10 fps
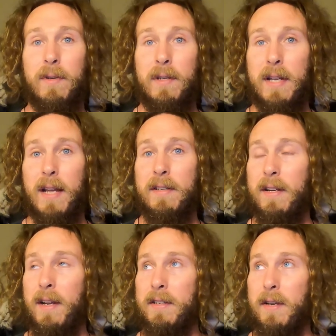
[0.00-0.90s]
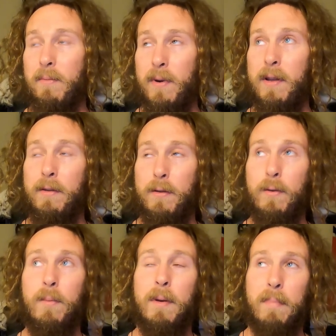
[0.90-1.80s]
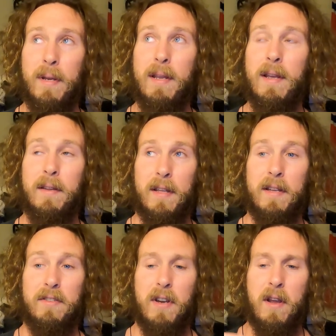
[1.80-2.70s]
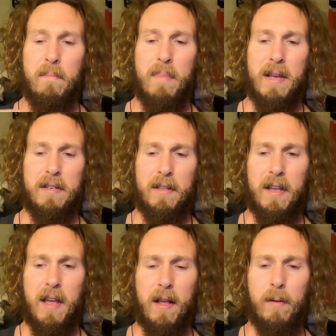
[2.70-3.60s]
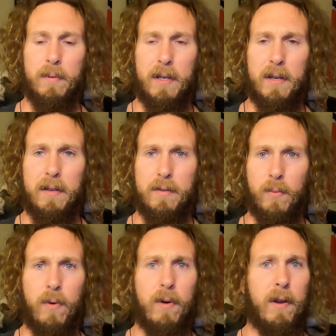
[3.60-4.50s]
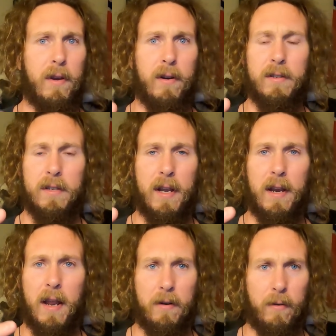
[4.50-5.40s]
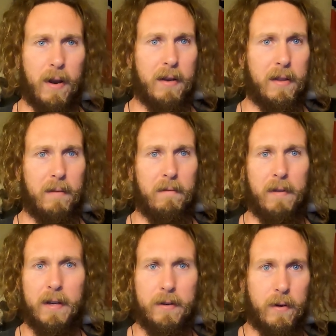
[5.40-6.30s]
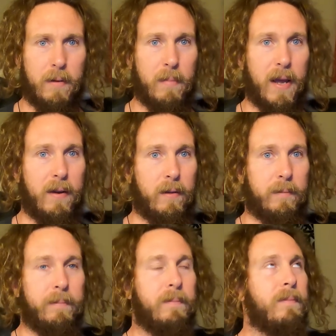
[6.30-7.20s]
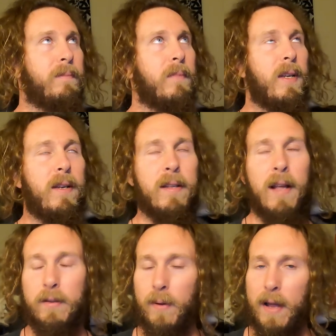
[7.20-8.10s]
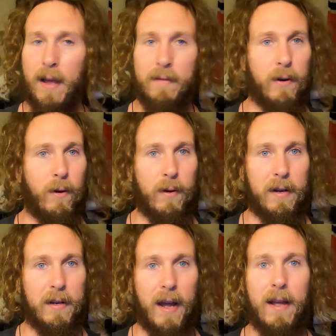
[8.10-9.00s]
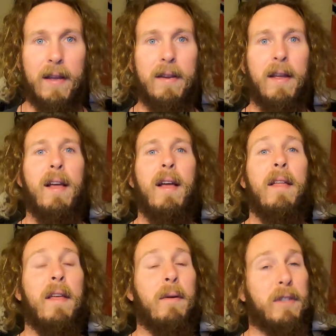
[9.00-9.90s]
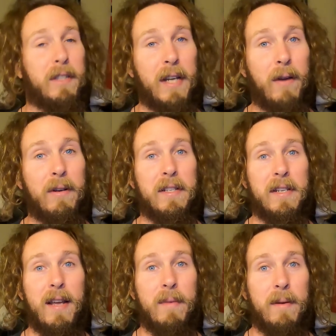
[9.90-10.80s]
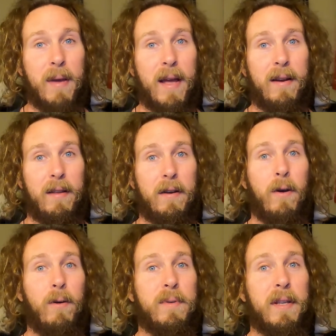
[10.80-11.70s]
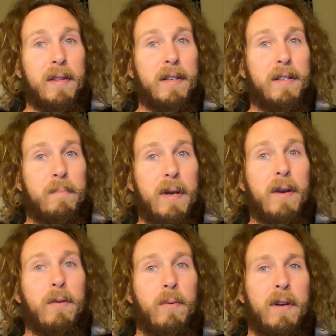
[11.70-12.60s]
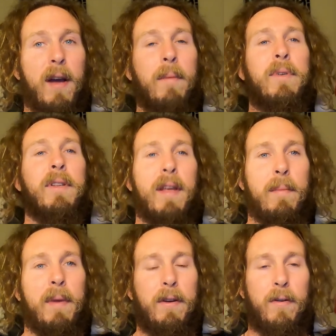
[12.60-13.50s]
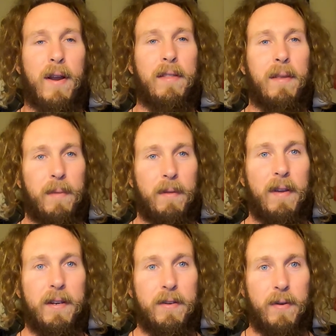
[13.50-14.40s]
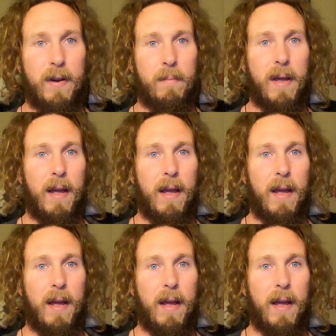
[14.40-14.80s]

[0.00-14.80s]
was attested as a real human being that basically helped his warriors and granted them victory in battle. That's why after Odin died, they would shout his name in battle in hopes that this spirit would come to them and grant them the victory in